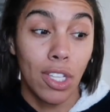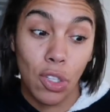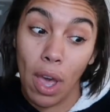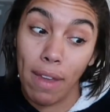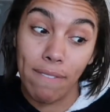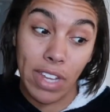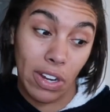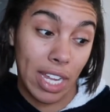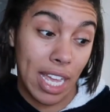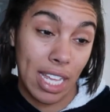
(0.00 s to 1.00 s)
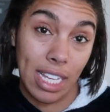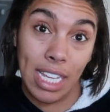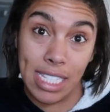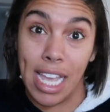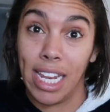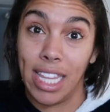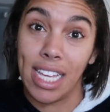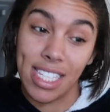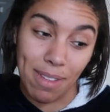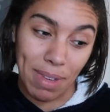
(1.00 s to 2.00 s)
So I'm very excited
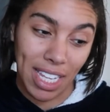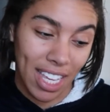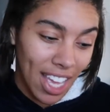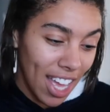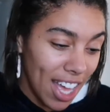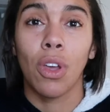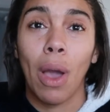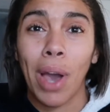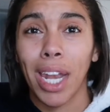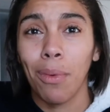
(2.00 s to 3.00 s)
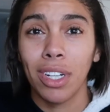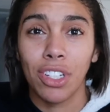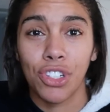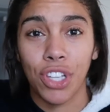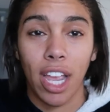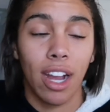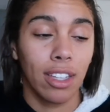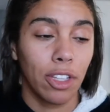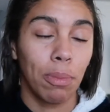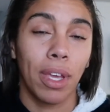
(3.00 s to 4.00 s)
that I saved money. So I kind of wanted to
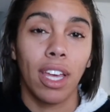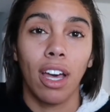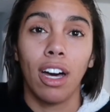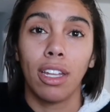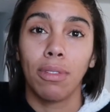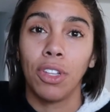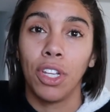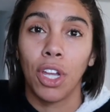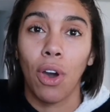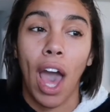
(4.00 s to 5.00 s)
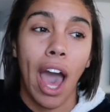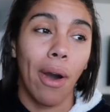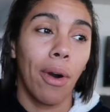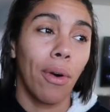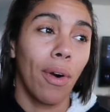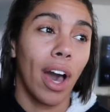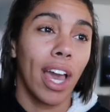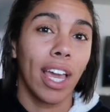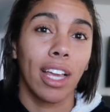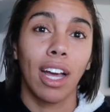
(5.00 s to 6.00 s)
share a little bit on, you know, how
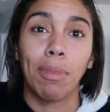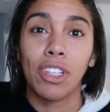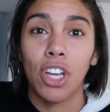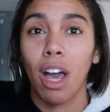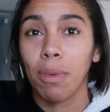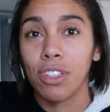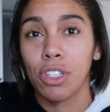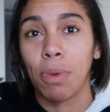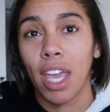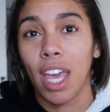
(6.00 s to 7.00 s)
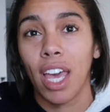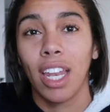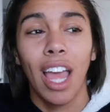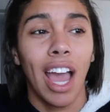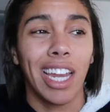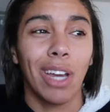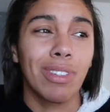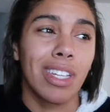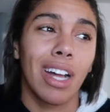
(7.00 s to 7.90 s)
I got my job in Japan. I know it's